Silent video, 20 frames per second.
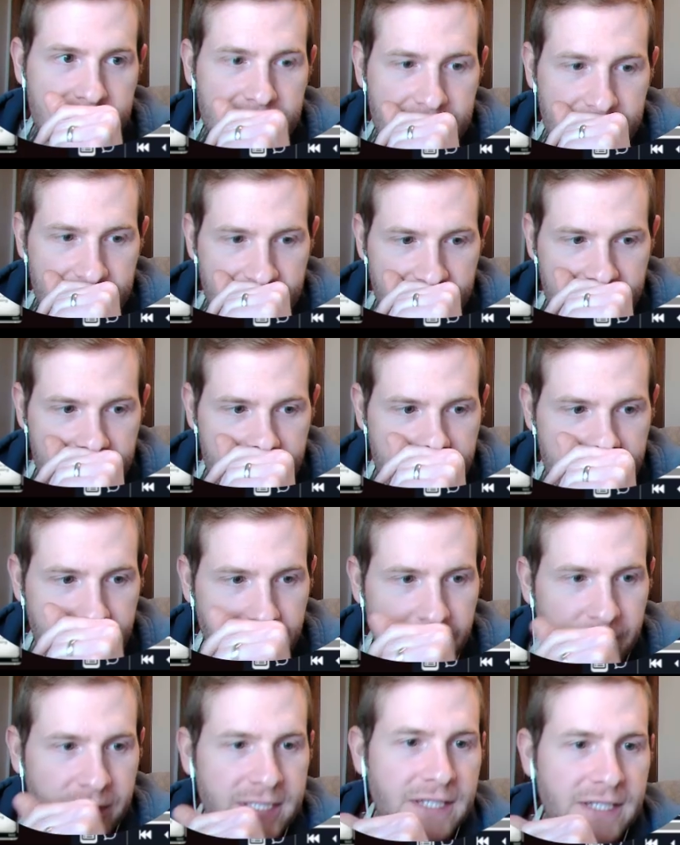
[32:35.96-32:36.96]
I
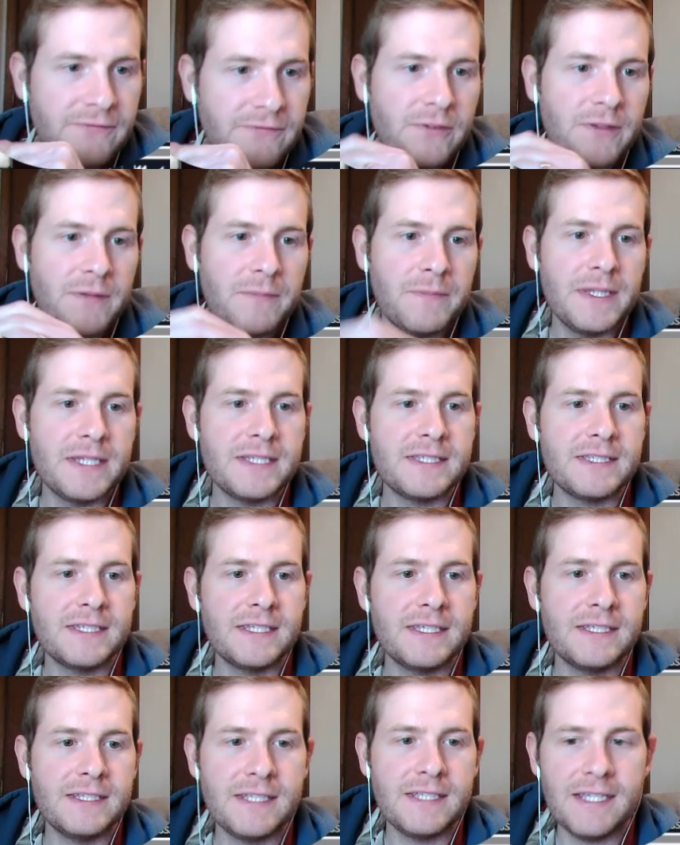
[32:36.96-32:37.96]
risked it for the
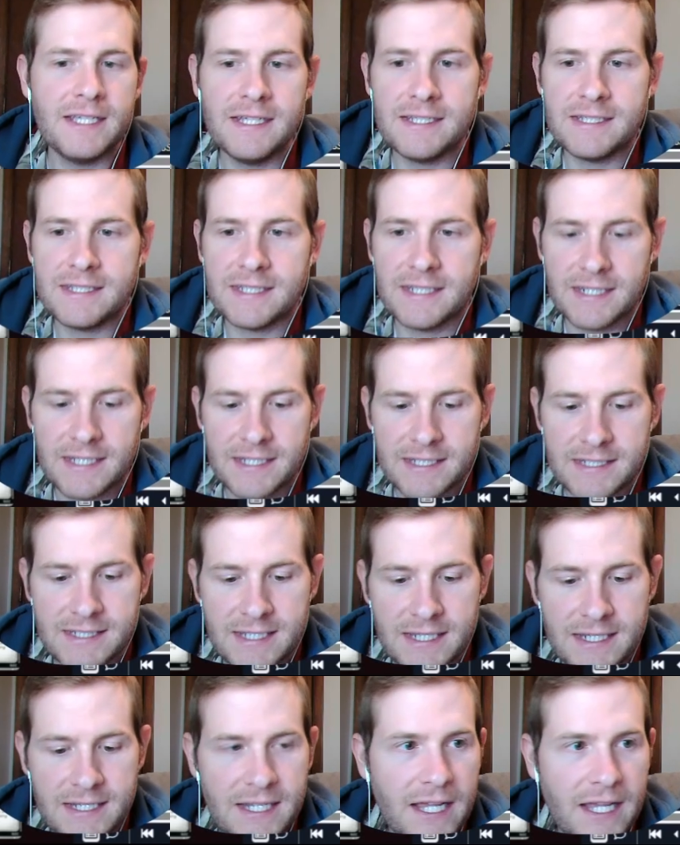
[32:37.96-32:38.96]
biscuit, and it
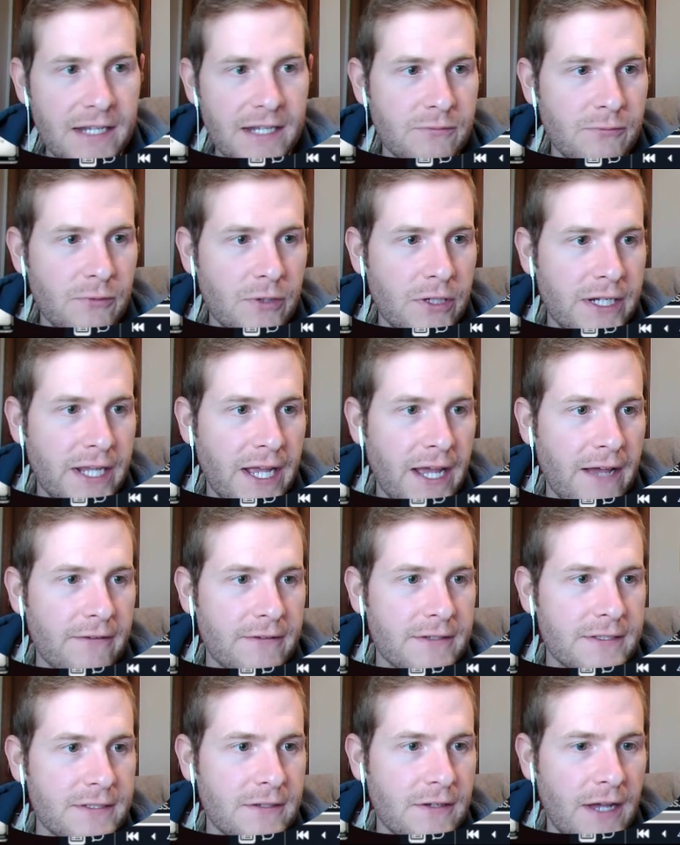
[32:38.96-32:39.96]
did not work
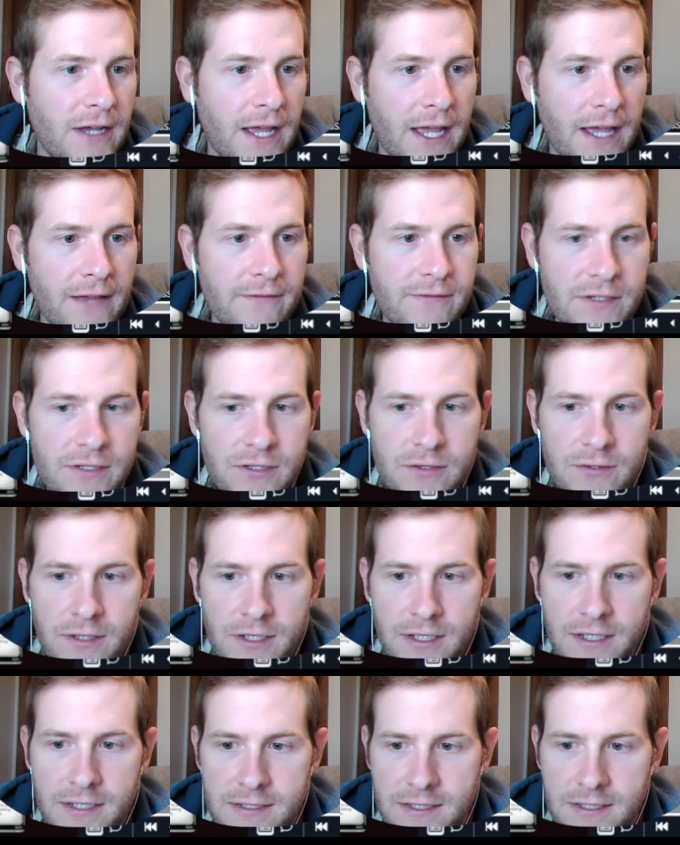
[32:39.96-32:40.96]
out. So I have to do it
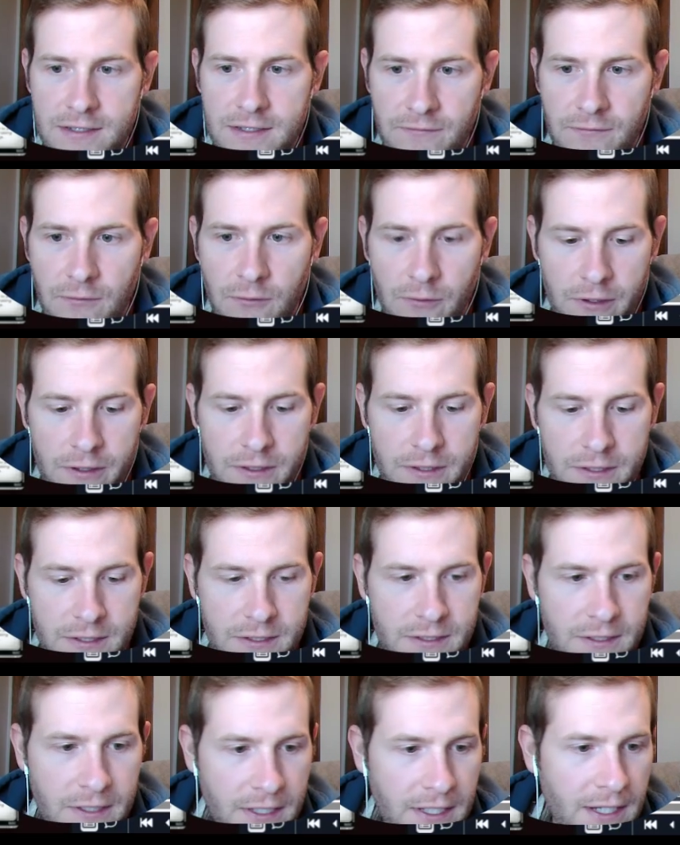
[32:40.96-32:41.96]
because it's a
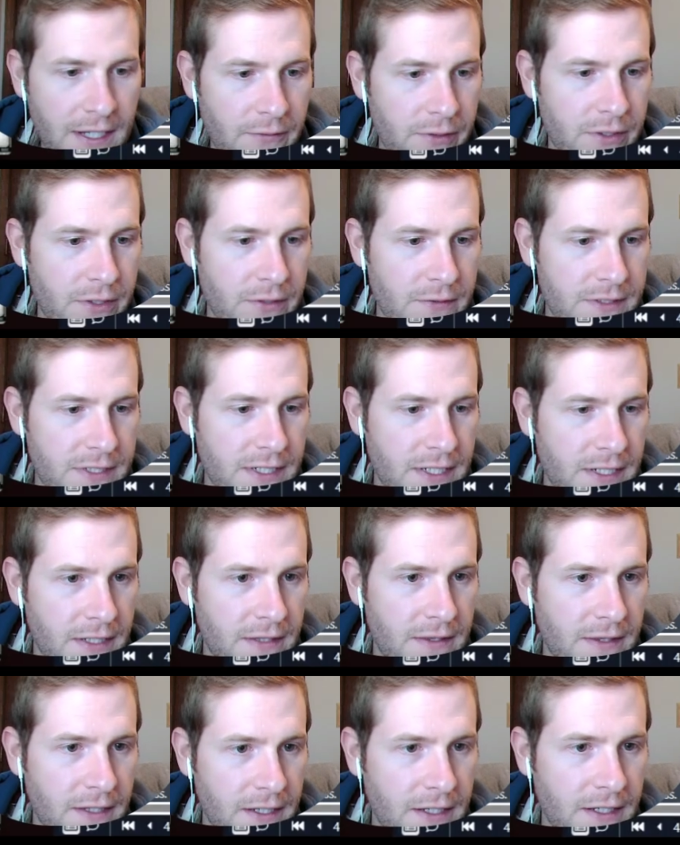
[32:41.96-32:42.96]
force. I can't reduce
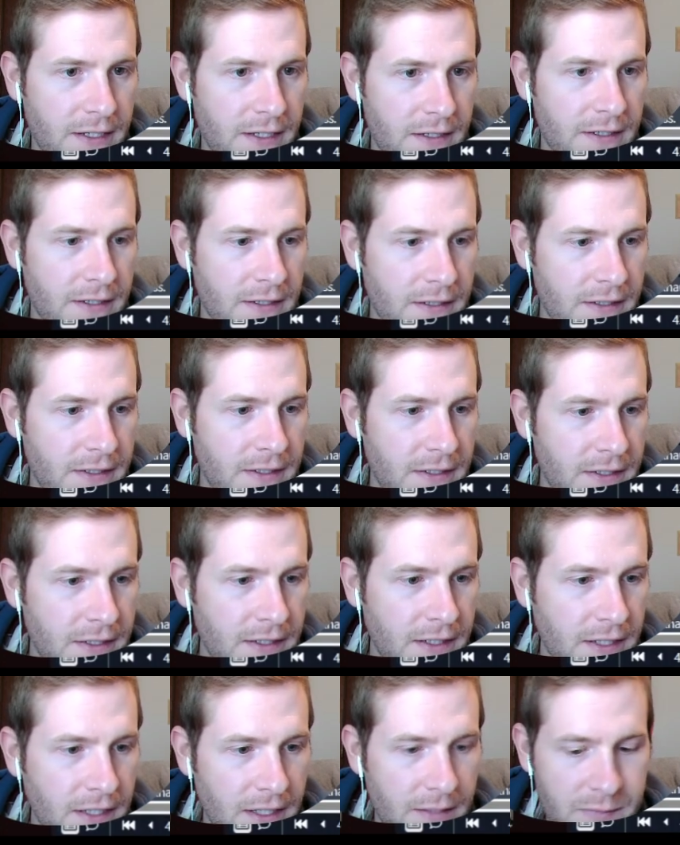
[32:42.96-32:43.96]
anything.
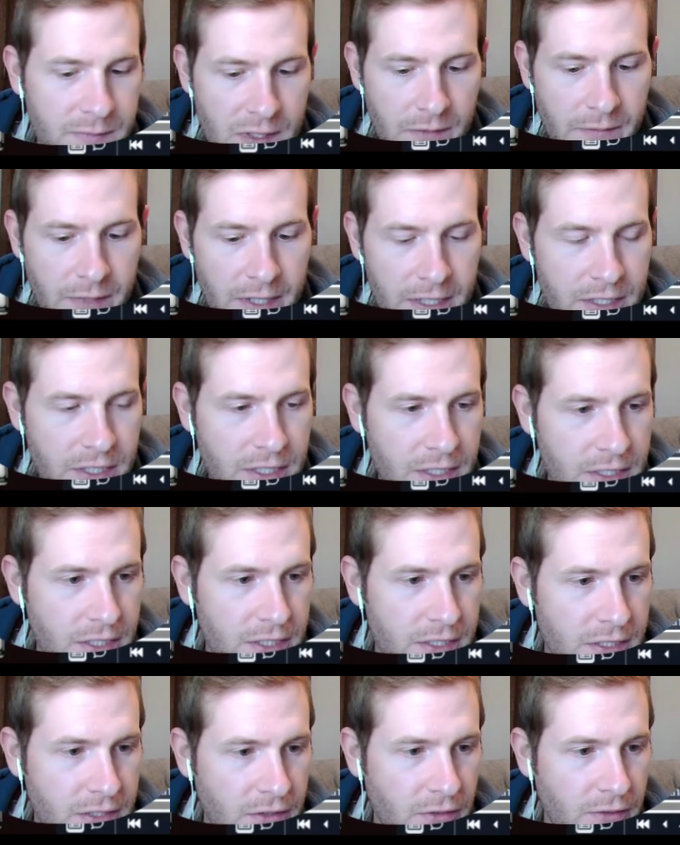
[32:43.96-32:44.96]
So I'm actually
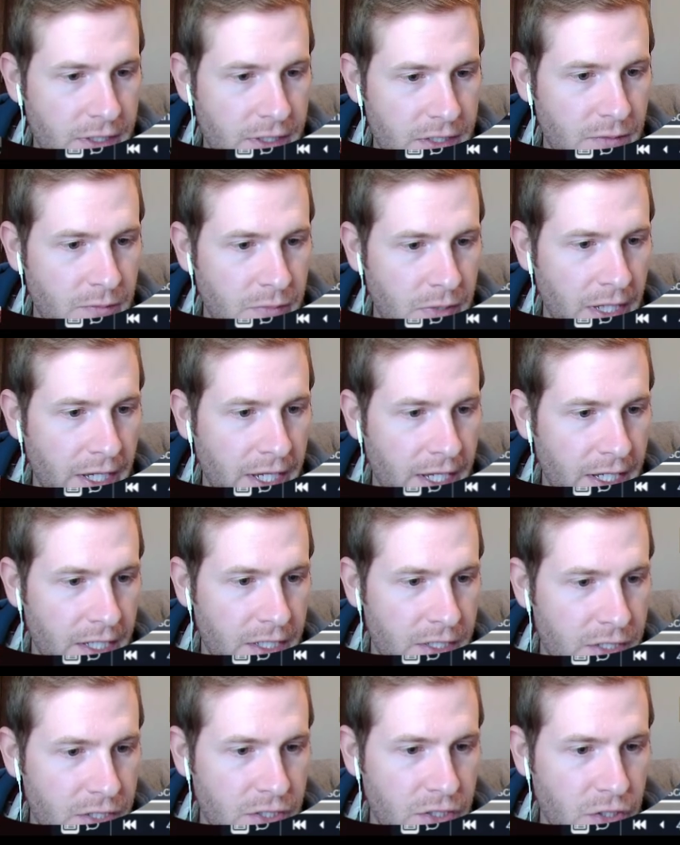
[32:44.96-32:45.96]
just going to play
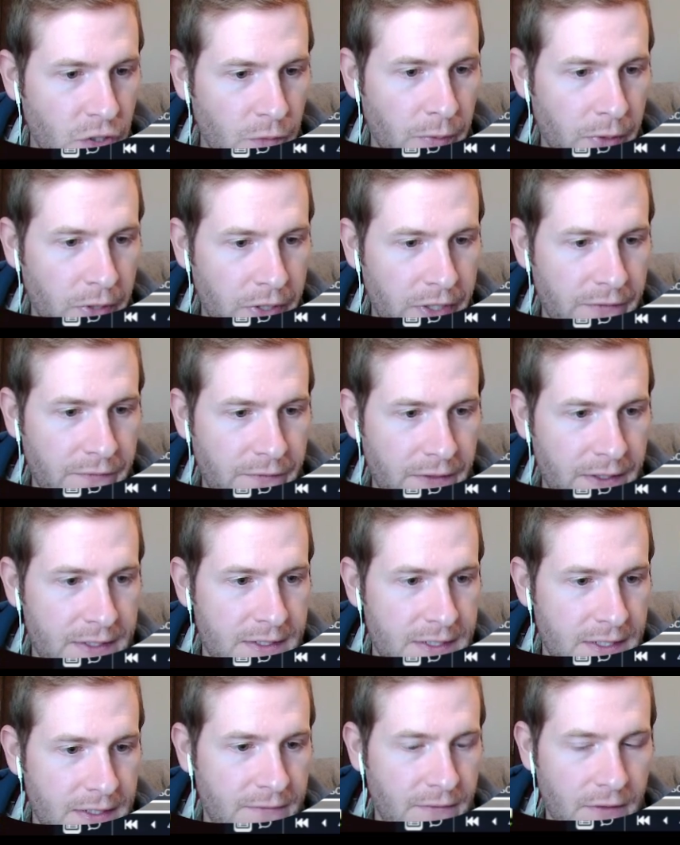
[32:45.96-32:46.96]
super
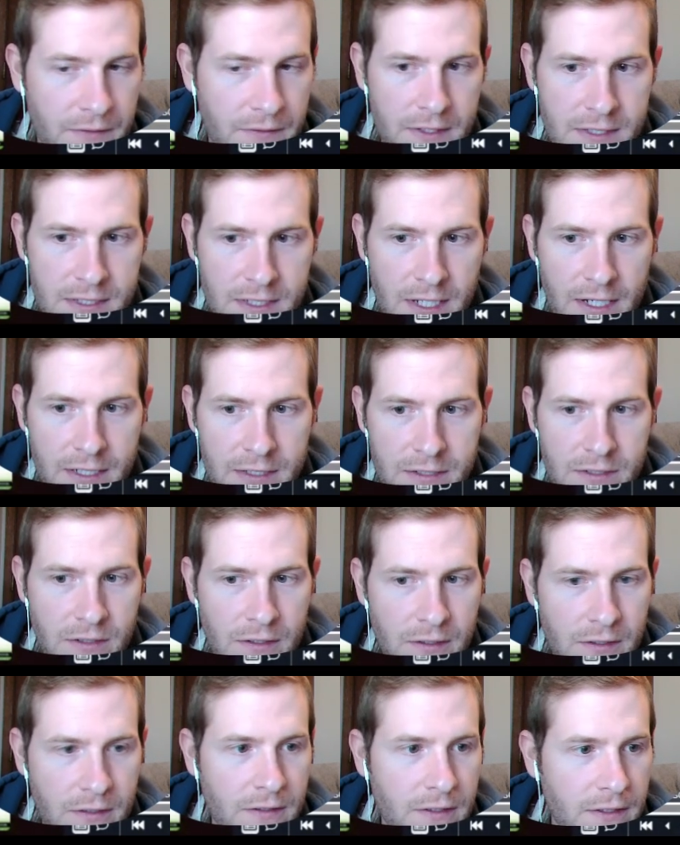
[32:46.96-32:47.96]
defensive on this next turn.